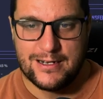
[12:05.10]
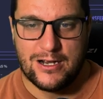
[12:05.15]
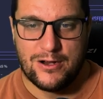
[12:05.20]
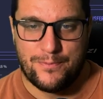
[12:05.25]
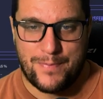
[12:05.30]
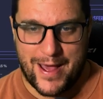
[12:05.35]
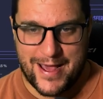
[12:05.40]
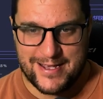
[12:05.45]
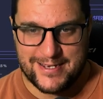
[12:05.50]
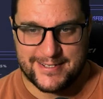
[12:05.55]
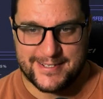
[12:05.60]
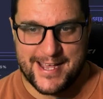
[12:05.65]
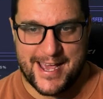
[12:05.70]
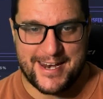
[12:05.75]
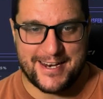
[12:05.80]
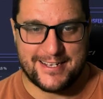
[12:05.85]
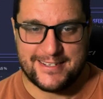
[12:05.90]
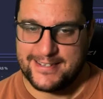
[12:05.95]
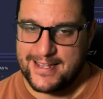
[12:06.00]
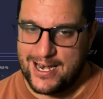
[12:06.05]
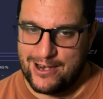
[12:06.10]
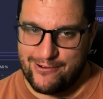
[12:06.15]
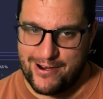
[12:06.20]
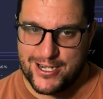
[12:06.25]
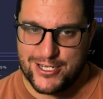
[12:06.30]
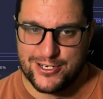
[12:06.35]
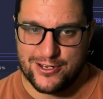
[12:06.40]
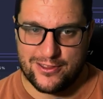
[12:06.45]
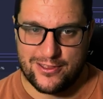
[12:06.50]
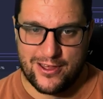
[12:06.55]
Pace 10,
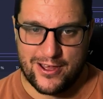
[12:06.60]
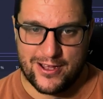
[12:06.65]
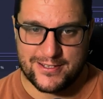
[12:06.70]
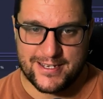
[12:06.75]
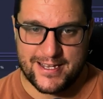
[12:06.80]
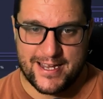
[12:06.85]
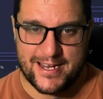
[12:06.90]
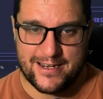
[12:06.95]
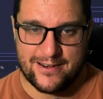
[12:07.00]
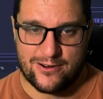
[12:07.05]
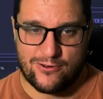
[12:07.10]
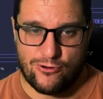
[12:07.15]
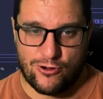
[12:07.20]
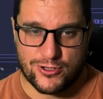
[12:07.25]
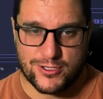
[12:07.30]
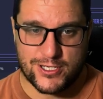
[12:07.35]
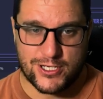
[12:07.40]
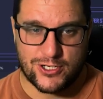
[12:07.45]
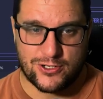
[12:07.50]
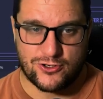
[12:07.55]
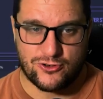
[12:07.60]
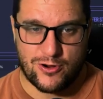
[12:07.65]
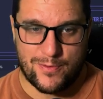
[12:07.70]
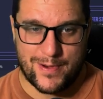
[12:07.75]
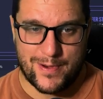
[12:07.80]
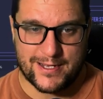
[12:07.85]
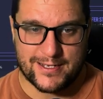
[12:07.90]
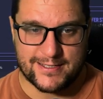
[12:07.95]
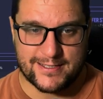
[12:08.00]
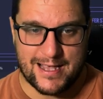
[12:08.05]
acceleration 13, crossing,
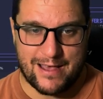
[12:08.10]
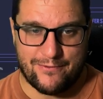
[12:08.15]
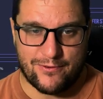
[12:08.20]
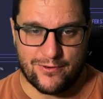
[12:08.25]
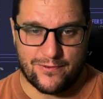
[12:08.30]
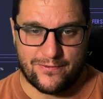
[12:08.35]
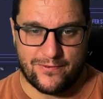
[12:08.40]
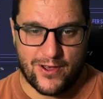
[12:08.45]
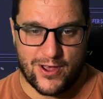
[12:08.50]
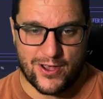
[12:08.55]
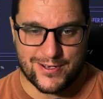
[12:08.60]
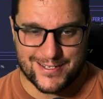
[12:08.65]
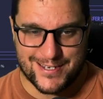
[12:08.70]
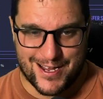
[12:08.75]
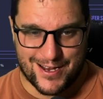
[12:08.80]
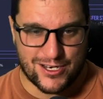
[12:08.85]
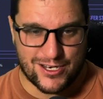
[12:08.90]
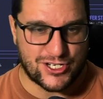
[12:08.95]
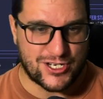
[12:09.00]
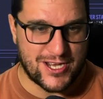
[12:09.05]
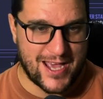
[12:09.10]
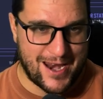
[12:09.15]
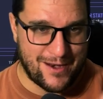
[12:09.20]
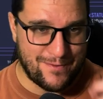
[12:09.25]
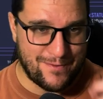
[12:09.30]
dribbling 7, first touch 10,